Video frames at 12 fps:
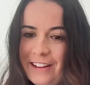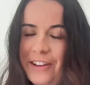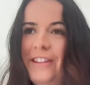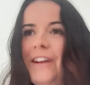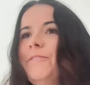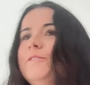
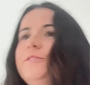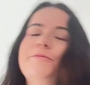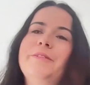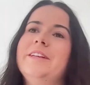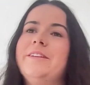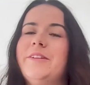No, that
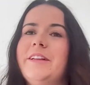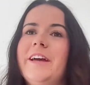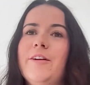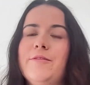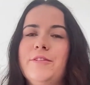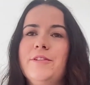was really, really
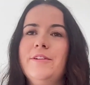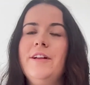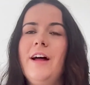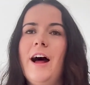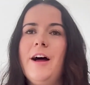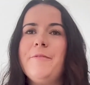
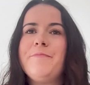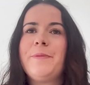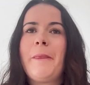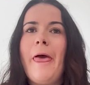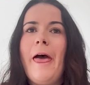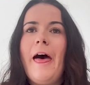helpful.
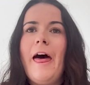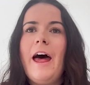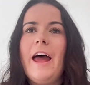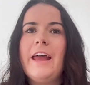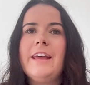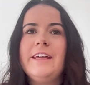
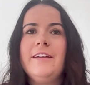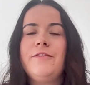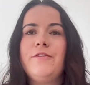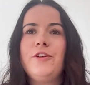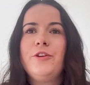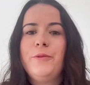
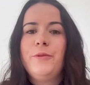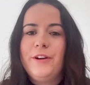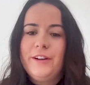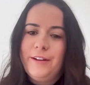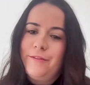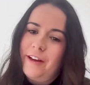If you were
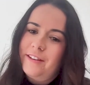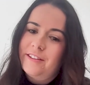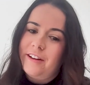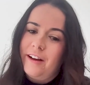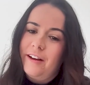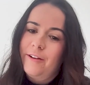an
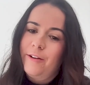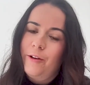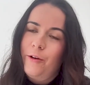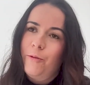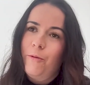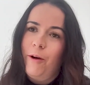investor,
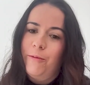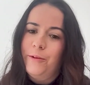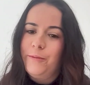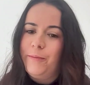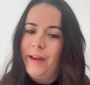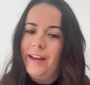what
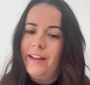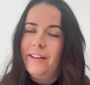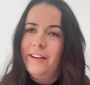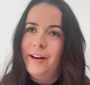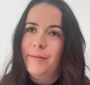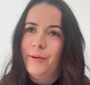would be
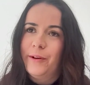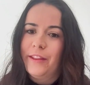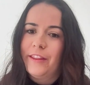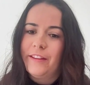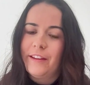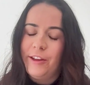the number one
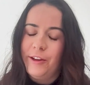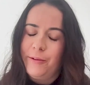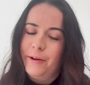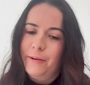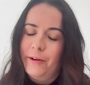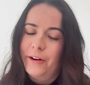thing that you
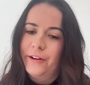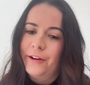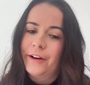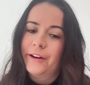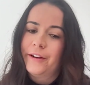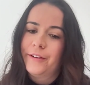would want to
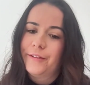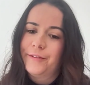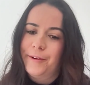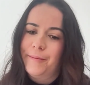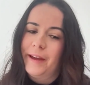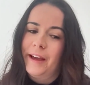know
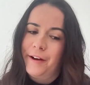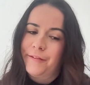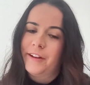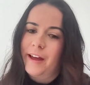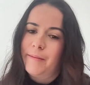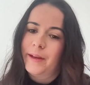from me
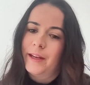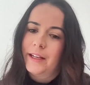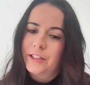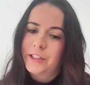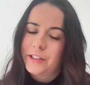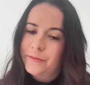after that
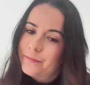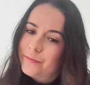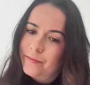pitch?